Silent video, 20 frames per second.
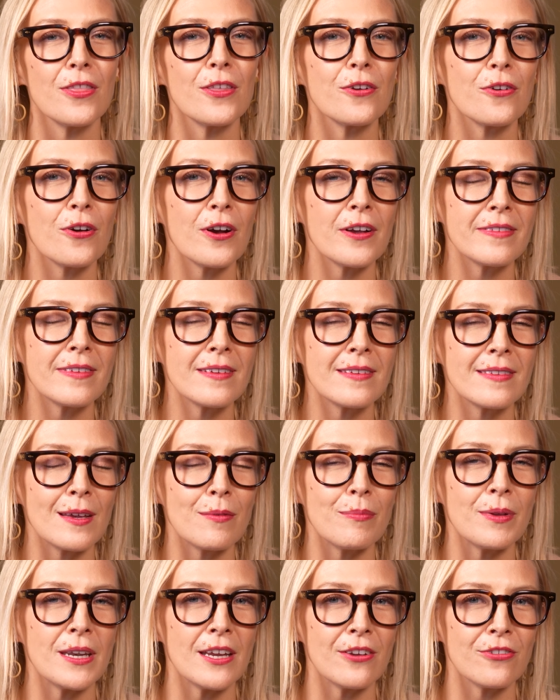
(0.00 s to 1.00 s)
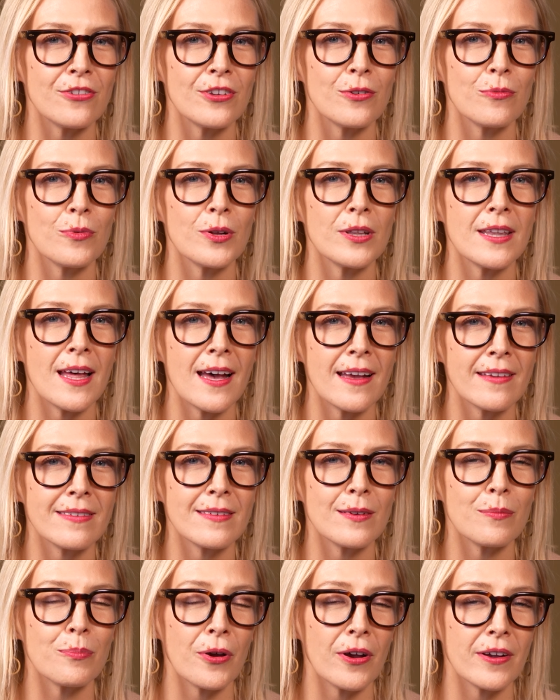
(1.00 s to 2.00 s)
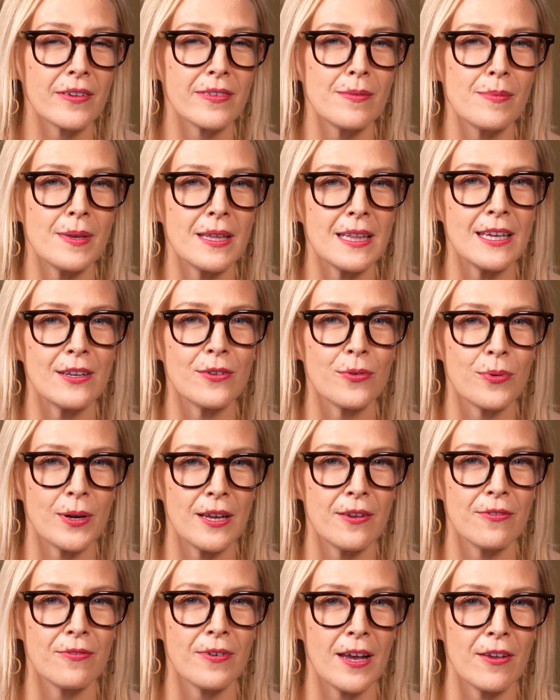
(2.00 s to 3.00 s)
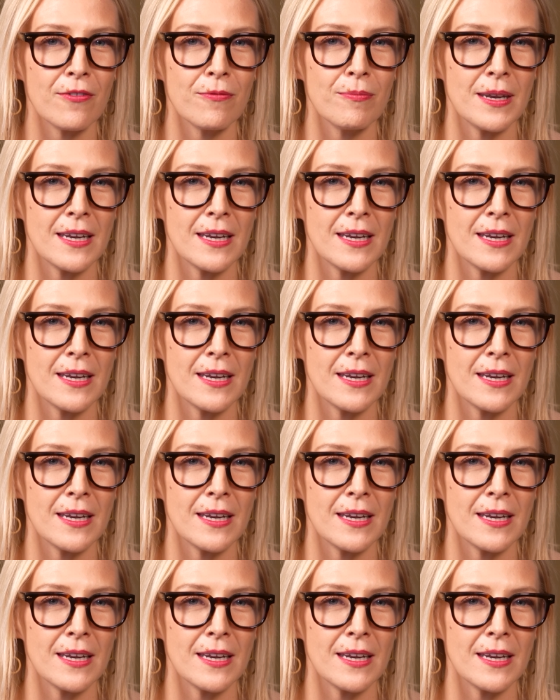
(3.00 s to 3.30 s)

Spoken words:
The cross-examination will last approximately 25